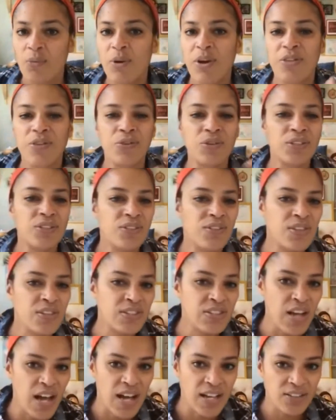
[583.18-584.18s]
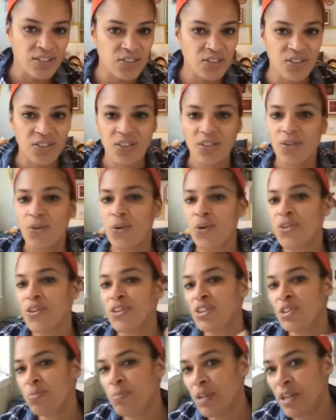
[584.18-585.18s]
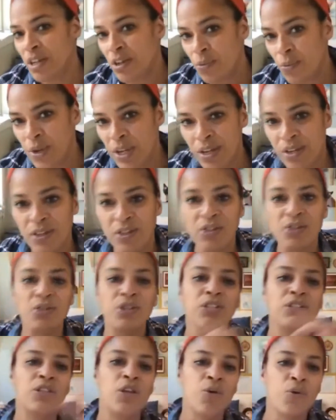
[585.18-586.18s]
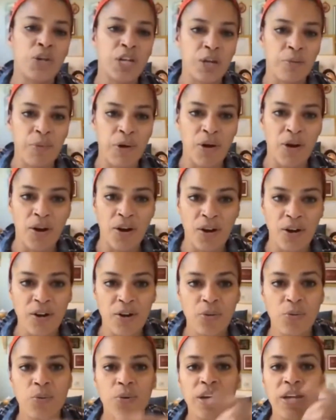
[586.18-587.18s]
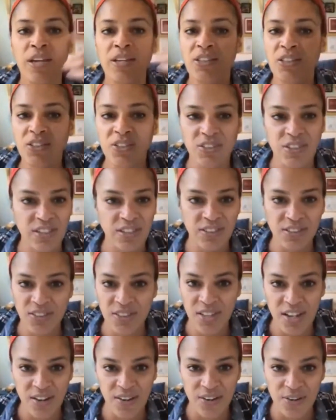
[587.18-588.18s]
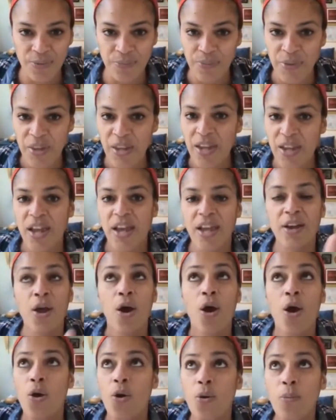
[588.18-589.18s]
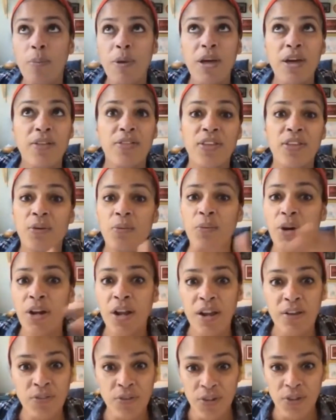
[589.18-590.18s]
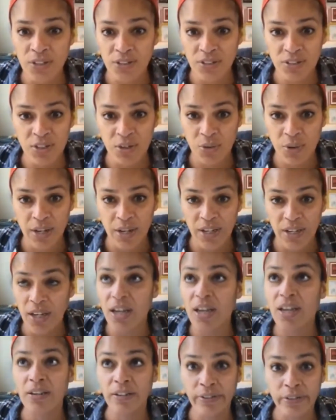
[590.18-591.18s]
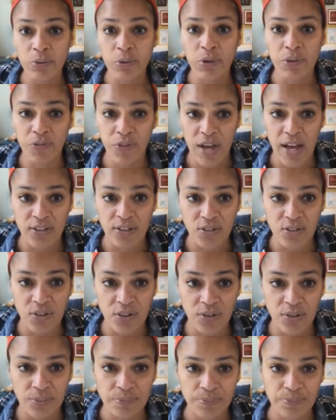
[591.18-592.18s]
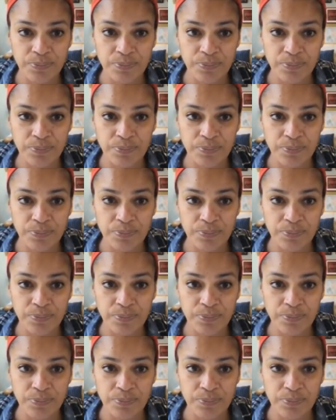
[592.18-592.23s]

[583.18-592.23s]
Whether it's the dots or the spinning wheel or a loading bar, we just sit and stare and hope that whatever it's doing, it'll do it faster.